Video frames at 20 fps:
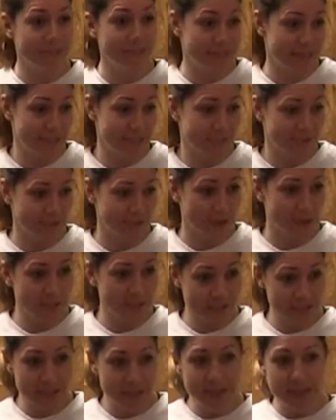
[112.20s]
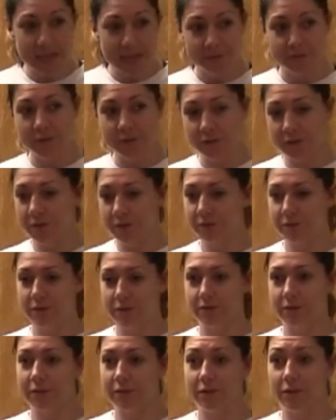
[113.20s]
hips and knees for us. If you can hold the
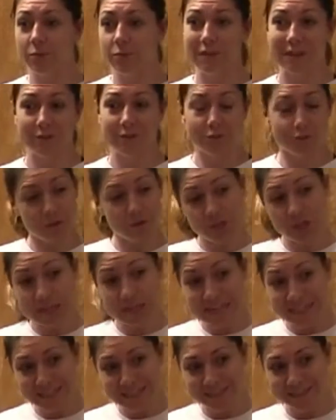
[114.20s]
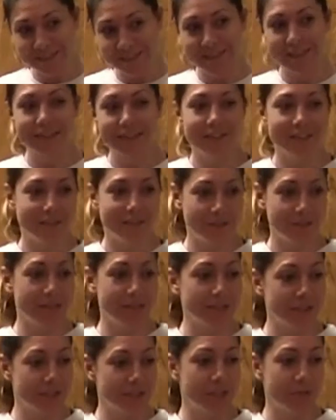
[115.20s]
toilet roll without crushing it, you're doing a
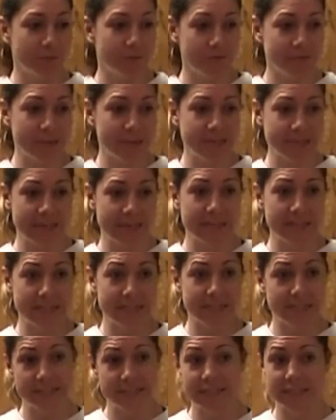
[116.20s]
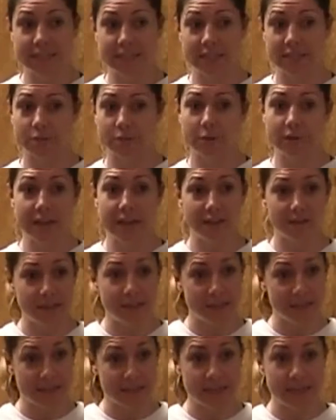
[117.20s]
good job of maintaining that distance without
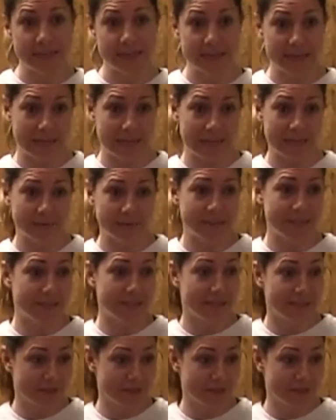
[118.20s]
letting that knee collapse in.